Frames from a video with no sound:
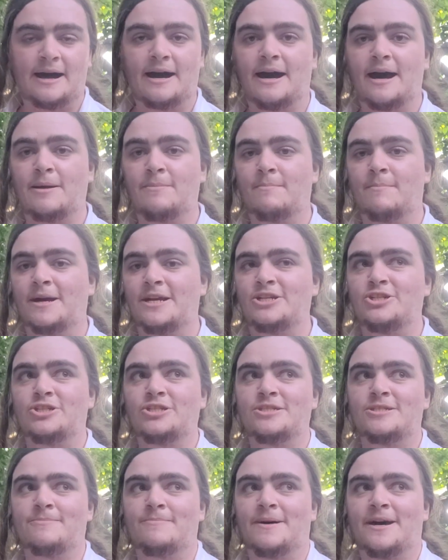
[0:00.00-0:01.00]
I might
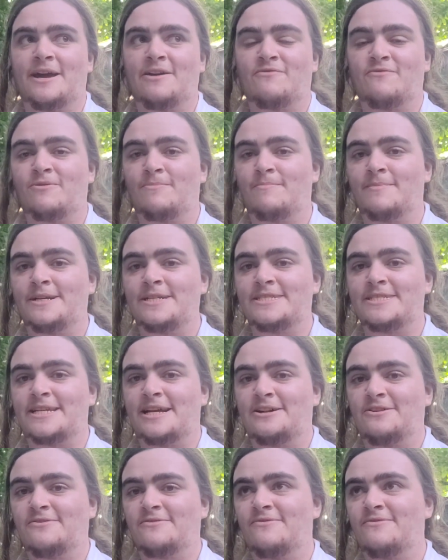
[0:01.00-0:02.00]
just buy from
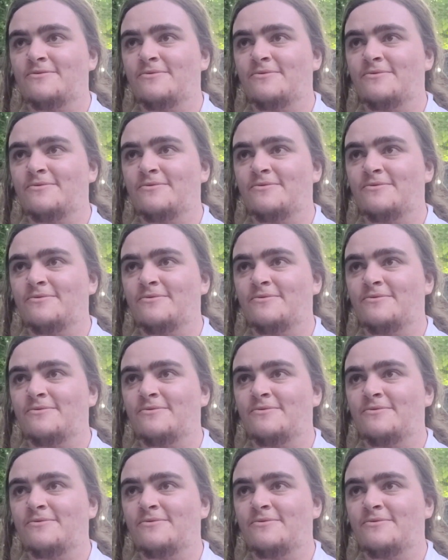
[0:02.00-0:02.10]
myself.